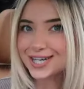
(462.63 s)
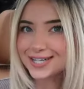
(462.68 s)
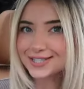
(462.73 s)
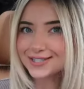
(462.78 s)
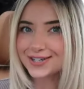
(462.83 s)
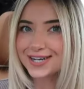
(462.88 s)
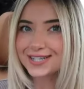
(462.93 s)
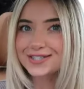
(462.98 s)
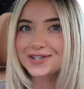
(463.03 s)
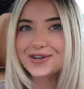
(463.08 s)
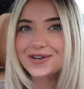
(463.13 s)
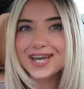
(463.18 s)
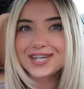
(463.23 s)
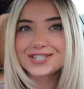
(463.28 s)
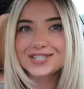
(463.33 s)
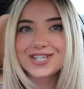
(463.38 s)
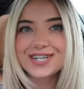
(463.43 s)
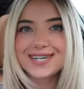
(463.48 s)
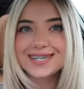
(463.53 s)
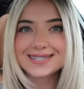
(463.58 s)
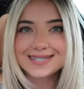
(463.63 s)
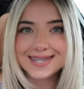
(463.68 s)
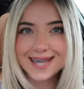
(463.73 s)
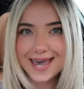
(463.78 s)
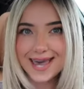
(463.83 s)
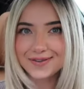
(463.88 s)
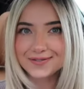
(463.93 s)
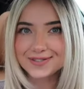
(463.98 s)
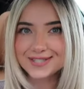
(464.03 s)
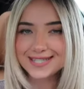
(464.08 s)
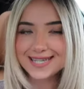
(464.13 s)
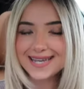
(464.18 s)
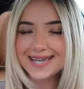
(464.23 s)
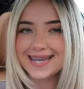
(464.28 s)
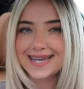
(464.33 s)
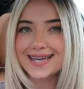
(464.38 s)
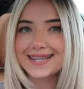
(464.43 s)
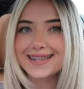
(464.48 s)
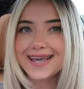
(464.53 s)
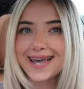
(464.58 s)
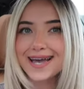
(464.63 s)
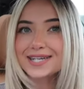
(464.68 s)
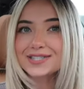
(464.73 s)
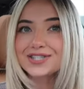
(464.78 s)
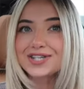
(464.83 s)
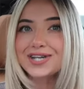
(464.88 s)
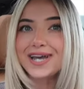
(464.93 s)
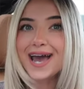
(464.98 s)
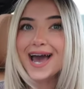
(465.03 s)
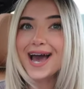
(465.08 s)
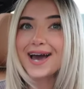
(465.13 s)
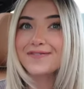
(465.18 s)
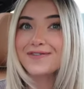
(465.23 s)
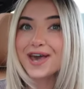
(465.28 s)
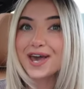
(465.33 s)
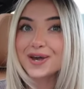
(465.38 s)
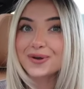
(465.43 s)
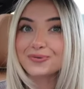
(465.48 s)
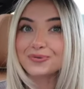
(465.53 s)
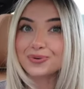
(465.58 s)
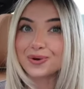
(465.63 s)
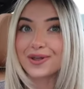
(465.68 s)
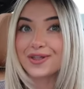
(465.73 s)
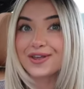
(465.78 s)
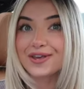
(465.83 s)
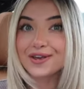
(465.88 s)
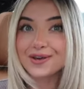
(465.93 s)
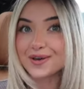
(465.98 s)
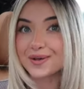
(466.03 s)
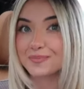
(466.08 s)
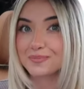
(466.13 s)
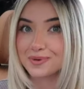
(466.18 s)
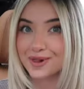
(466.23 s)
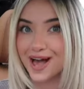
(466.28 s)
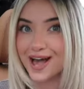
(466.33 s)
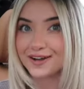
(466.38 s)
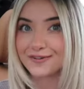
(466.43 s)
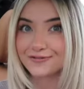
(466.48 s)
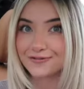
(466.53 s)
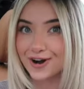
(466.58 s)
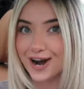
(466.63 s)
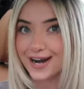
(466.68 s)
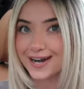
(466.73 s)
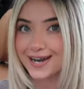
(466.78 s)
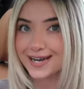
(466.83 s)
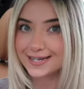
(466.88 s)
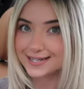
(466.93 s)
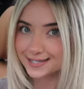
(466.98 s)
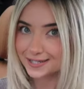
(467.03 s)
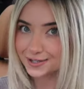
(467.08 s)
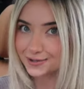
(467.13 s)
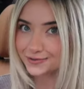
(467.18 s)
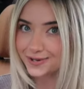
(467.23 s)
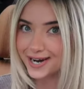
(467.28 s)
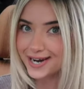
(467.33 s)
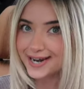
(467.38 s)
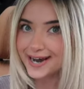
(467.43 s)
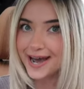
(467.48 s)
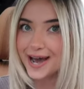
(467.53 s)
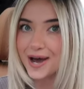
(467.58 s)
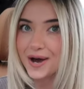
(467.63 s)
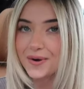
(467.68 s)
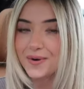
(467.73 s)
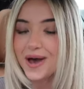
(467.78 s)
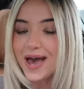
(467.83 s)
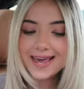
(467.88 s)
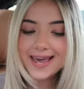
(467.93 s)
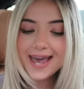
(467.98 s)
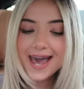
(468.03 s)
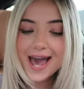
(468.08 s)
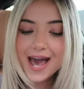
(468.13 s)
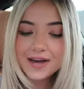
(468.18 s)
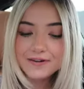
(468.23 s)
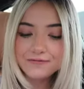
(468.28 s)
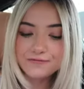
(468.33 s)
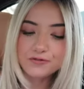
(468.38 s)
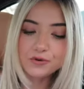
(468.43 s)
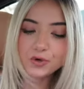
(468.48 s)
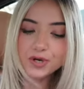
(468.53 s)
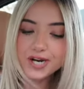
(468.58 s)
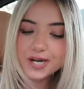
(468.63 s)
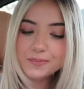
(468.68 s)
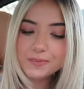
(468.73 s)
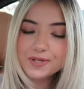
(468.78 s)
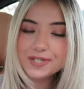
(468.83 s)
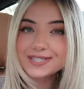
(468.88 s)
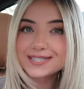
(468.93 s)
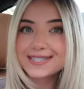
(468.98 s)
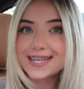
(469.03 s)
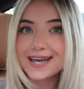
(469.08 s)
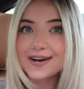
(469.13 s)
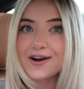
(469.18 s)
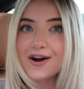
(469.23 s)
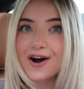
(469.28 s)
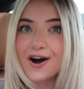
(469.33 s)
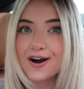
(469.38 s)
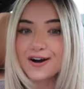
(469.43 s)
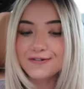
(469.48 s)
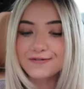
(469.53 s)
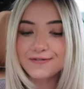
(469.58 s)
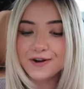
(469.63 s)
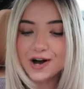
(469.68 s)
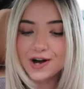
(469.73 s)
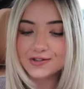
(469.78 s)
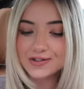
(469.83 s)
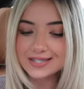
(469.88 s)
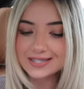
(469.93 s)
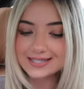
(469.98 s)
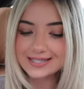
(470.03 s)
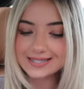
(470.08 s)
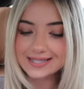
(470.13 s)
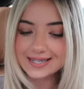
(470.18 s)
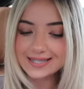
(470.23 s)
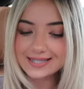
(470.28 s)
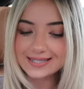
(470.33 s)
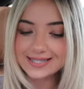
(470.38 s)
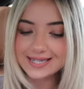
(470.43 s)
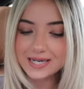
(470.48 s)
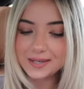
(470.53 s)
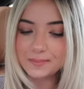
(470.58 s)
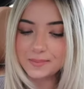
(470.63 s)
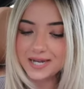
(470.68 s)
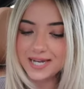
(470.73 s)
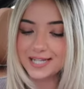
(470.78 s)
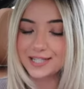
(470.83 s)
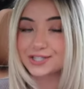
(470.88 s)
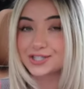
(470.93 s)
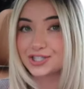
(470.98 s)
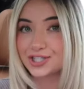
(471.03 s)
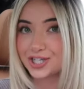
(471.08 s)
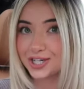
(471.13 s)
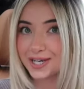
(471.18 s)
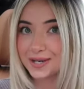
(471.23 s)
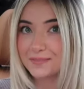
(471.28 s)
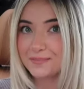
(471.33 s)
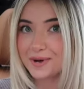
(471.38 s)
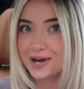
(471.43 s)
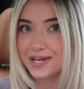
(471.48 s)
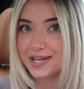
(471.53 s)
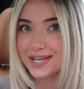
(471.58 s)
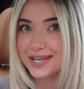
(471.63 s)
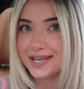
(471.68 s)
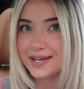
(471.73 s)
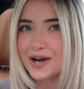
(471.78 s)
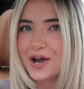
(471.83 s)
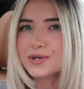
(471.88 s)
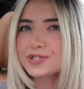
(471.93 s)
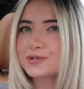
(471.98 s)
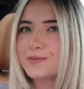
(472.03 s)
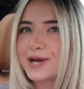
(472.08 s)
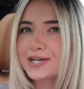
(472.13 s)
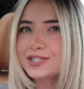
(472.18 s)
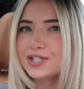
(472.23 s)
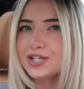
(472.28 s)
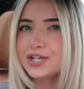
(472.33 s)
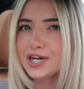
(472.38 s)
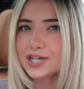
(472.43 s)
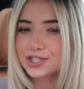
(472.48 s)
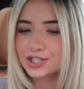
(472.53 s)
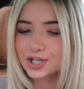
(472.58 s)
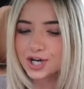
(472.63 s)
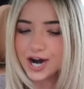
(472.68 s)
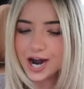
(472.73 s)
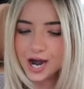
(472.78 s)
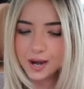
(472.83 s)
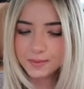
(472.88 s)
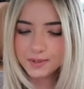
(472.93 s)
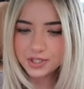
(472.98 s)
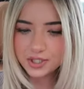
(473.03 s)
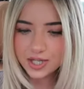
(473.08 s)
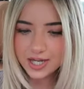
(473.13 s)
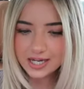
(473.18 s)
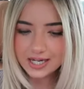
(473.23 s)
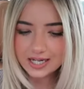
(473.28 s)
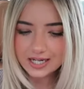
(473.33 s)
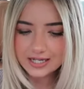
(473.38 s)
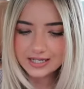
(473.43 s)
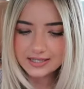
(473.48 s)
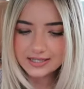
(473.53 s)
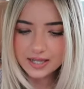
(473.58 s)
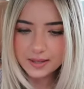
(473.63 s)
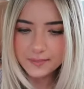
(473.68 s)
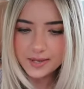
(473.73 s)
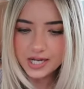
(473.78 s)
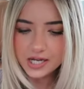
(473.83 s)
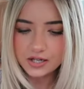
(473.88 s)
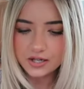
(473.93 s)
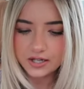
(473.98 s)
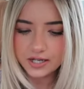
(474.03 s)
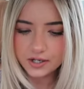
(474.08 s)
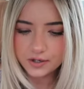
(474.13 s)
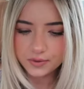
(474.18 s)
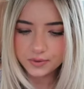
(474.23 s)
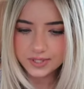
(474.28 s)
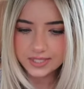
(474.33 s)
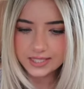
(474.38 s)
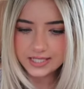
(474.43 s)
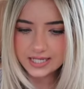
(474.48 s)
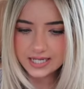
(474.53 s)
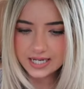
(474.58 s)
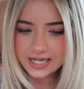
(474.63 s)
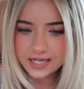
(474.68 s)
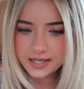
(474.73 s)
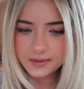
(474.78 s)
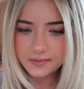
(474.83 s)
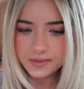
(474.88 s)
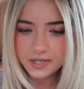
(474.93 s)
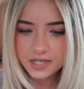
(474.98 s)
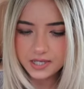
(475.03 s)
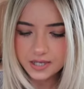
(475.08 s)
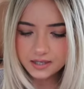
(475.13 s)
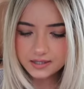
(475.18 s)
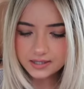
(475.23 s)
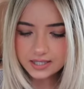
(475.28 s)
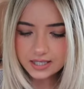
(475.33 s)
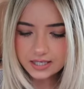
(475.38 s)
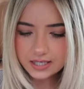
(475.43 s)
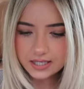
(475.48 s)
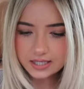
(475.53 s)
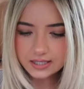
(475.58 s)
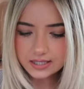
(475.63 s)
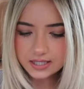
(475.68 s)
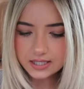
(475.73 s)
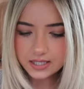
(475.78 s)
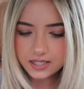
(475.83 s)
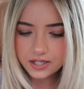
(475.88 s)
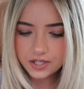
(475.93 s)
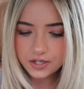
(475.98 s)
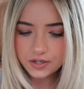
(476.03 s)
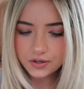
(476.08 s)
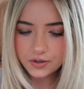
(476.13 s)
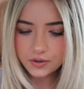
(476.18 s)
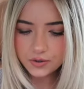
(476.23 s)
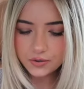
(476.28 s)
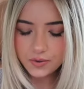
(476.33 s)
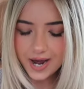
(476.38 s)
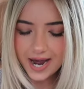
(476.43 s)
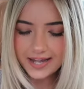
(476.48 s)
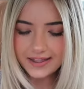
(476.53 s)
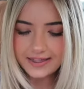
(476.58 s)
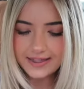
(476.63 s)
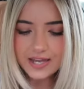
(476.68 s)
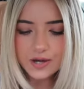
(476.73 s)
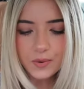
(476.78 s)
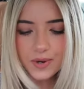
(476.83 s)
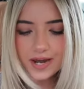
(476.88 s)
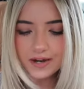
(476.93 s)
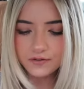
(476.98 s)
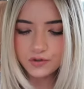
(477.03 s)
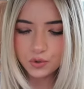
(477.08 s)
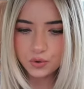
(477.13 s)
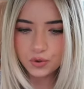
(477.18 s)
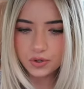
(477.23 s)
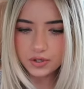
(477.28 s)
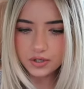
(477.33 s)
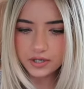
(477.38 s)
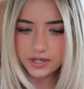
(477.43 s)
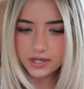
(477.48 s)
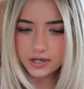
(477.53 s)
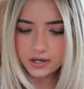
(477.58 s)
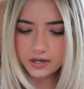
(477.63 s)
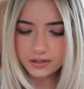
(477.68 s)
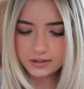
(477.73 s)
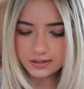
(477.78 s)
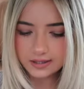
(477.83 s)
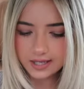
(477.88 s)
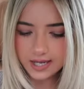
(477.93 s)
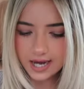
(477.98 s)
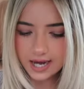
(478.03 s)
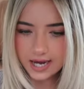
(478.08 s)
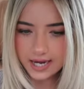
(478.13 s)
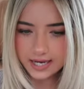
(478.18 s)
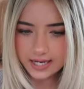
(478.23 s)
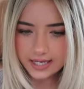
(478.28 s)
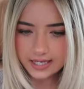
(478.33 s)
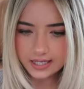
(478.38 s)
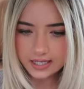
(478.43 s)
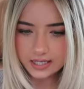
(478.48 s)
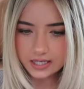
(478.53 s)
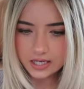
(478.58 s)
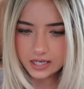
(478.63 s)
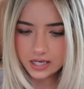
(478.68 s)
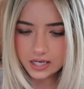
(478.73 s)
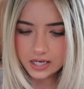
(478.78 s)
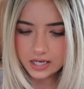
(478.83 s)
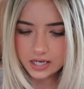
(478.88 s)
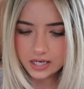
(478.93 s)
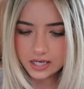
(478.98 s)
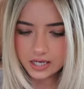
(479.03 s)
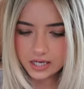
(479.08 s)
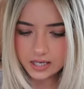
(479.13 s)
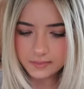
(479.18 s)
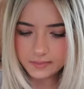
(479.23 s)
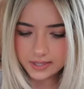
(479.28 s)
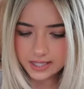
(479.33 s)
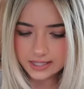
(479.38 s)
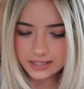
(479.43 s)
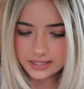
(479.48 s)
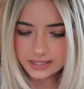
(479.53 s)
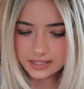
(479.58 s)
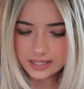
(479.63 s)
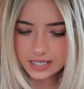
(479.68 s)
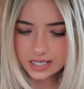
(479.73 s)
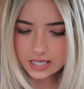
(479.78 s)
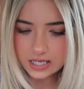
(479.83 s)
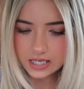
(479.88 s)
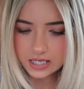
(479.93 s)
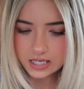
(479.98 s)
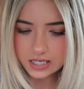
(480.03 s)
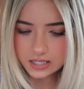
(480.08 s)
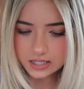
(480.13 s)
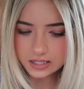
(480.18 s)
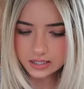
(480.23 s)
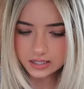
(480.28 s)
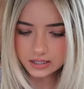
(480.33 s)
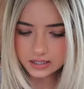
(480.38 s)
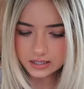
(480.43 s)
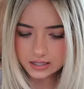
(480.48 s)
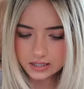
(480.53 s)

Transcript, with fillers: All right, you guys, our next location is KFC. They actually have a really good Black Friday deal right now. They have 40% off on the 16 piece chicken bucket, which I'm actually not sure how much that is. Let me click redeem. Let's see, continue. I think we have to order it online. Um, let's see.